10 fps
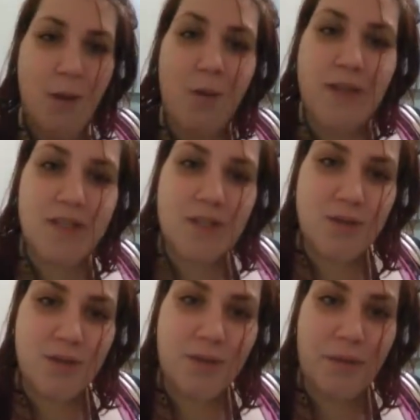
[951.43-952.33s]
What is the
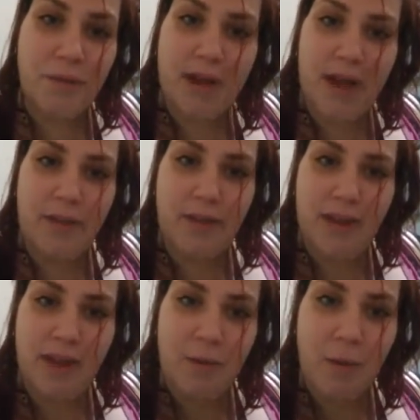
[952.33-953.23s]
truth behind the
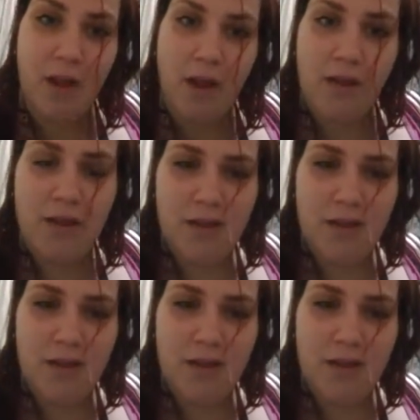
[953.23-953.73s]
camera?